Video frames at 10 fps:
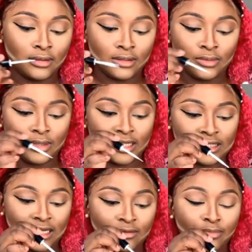The one
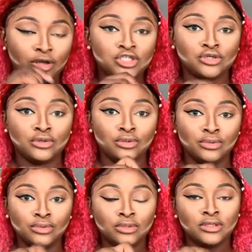that's like a brush on
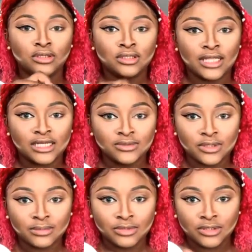glue. That is
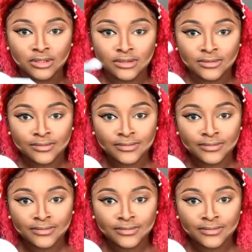what I'm using.